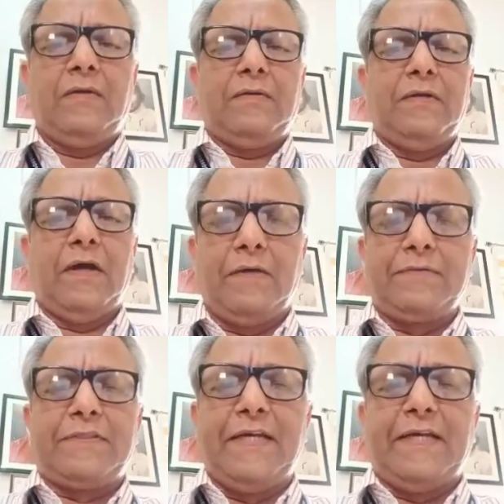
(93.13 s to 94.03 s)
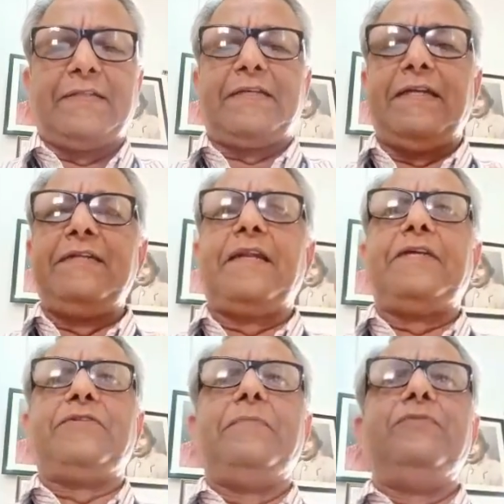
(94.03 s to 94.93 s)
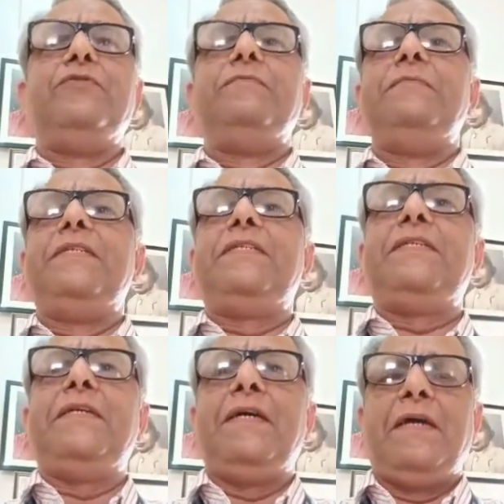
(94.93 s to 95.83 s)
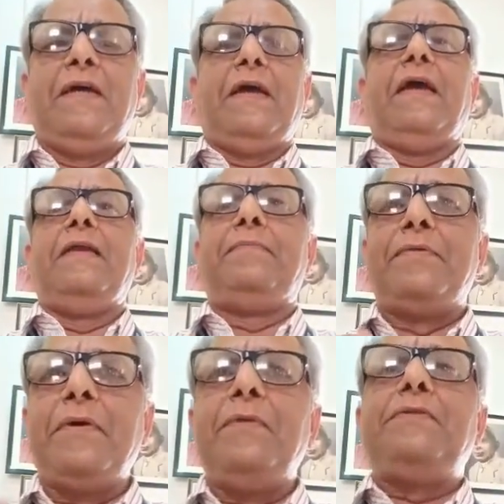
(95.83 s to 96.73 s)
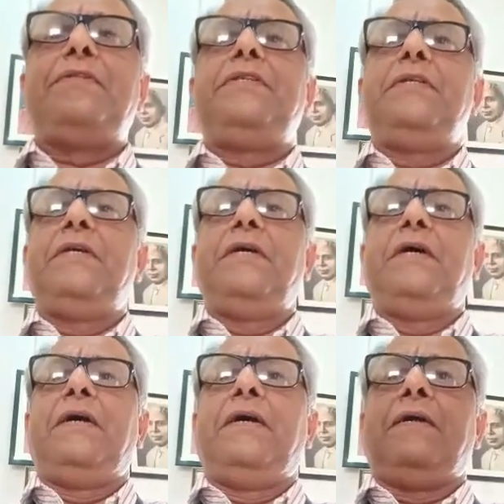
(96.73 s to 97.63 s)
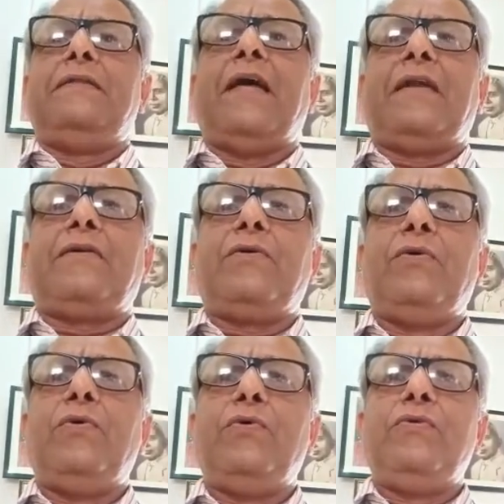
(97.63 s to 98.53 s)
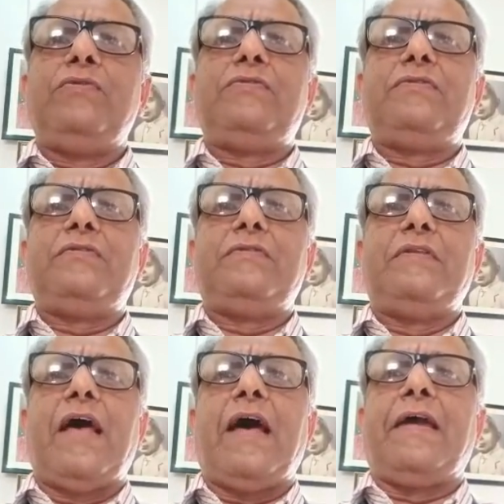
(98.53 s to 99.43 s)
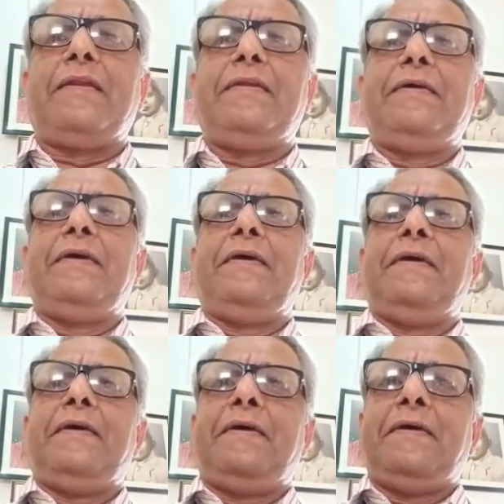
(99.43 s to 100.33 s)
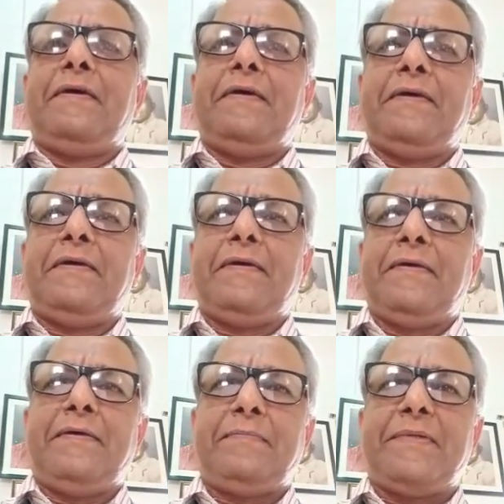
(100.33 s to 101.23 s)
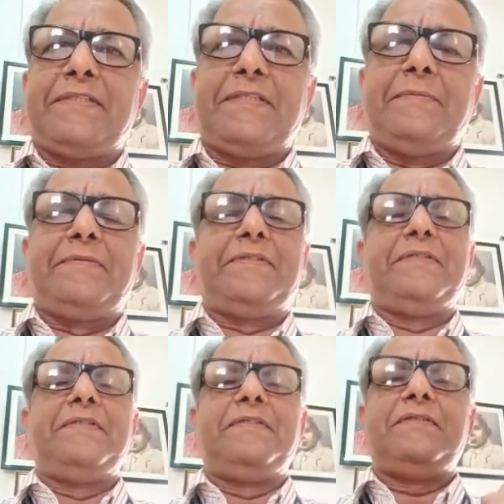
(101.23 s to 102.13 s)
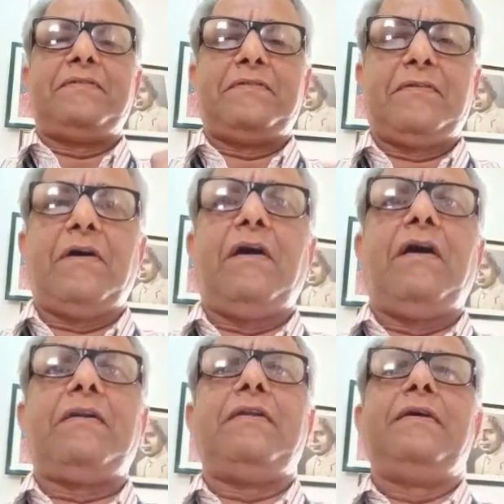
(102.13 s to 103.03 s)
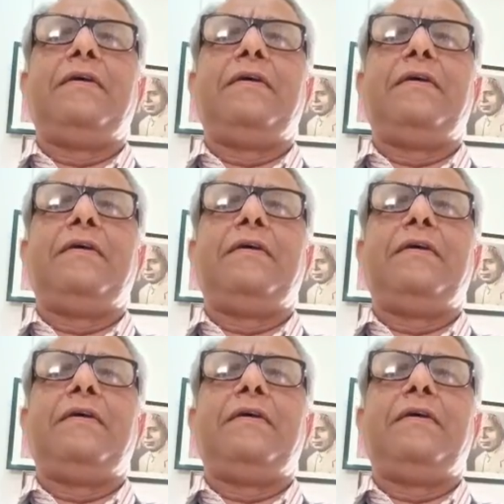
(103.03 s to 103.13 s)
I was saying it's an intellectual movement, an approach that holds that perception, thought,